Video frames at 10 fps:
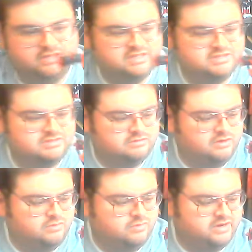unless you
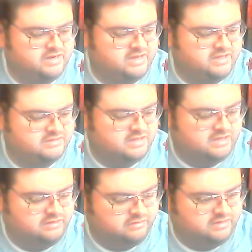know where it is,
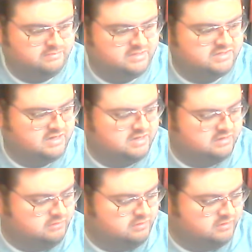then you're going to miss it, and
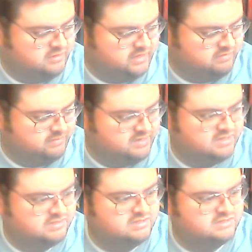it'll look like from a
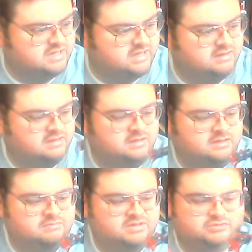distance that
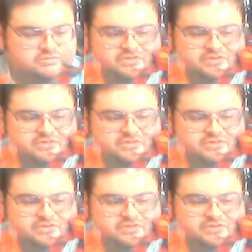Beast Wars